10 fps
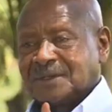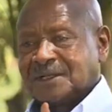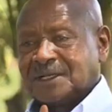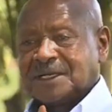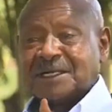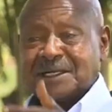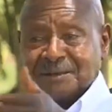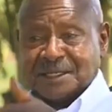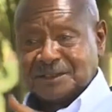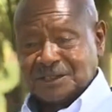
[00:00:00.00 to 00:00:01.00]

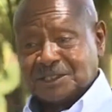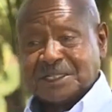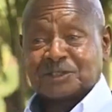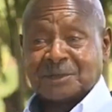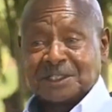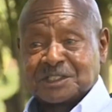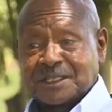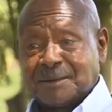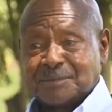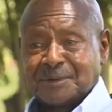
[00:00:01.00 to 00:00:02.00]
And this is just one
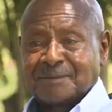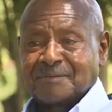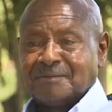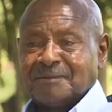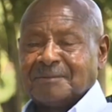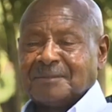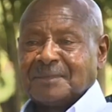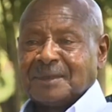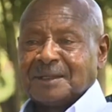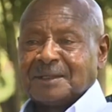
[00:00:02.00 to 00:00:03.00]
example.
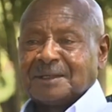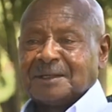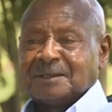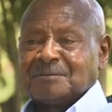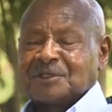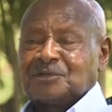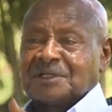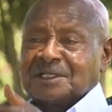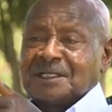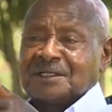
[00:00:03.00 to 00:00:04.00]
But you
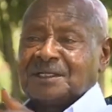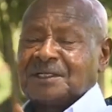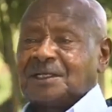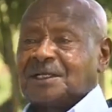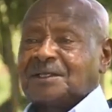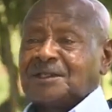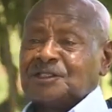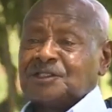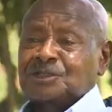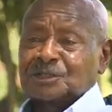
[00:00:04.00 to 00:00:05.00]
get other
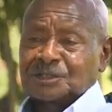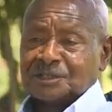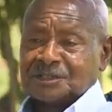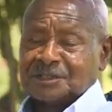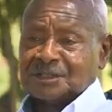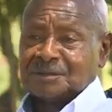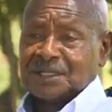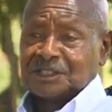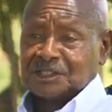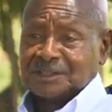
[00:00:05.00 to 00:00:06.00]
distortions in
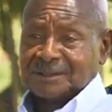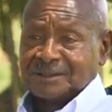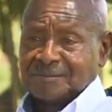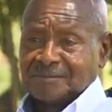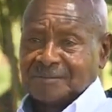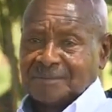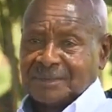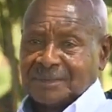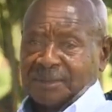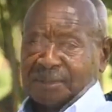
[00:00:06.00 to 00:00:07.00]
budgeting.
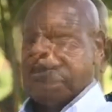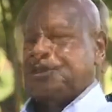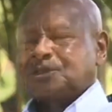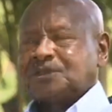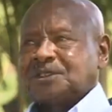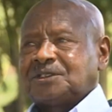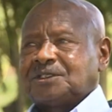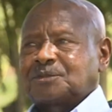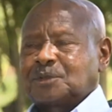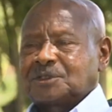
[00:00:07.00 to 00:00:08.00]
So
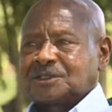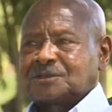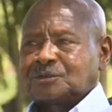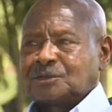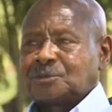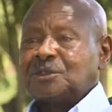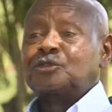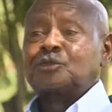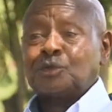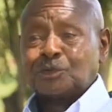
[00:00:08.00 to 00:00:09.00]
this protest group
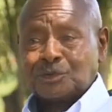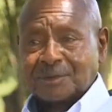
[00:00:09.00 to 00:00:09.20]
is good.